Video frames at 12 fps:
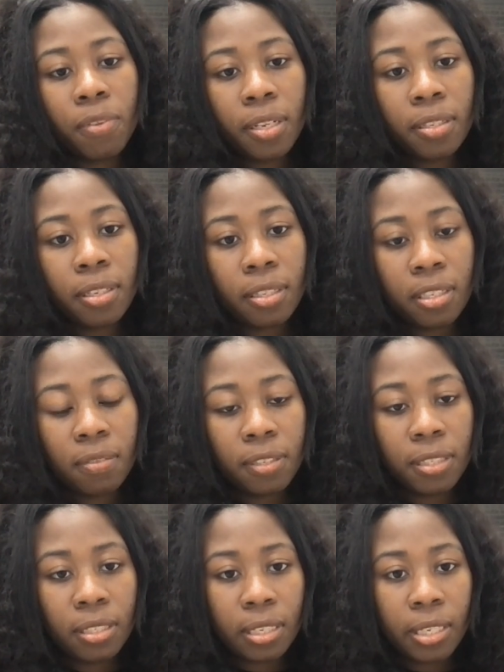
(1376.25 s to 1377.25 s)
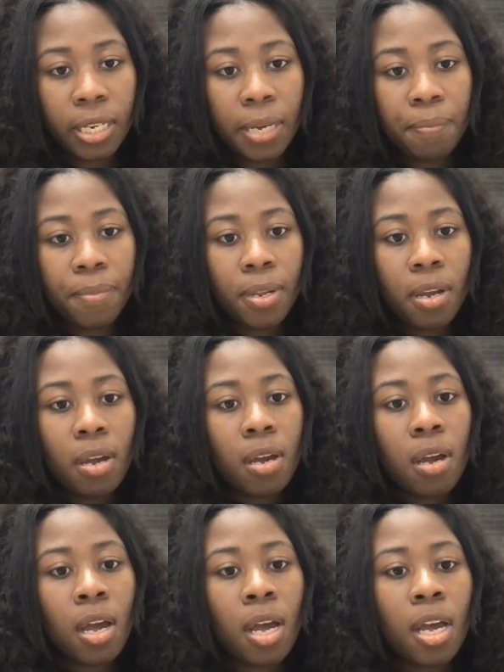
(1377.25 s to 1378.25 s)
into this facility.
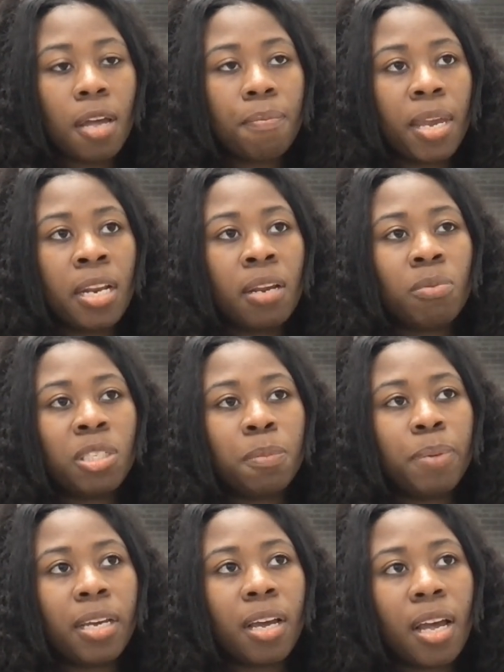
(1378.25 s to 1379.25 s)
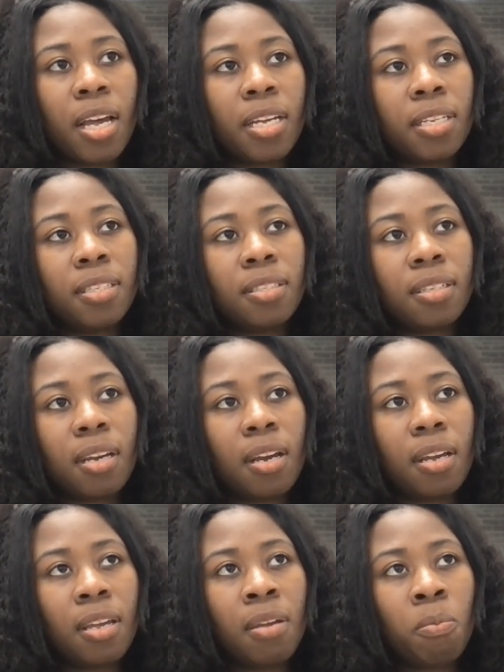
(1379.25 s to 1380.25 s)
Mm-hmm. Um, and it was because
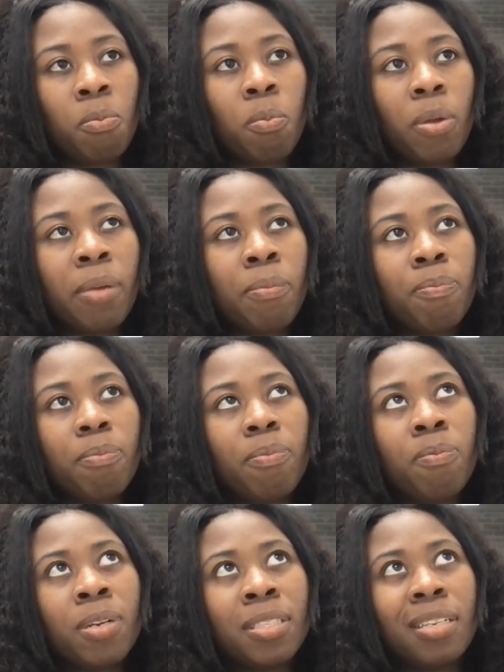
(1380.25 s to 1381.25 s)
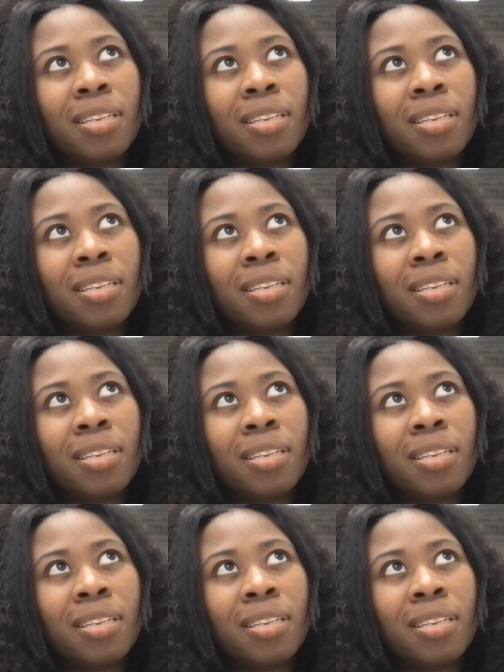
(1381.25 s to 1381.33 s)
it, it was a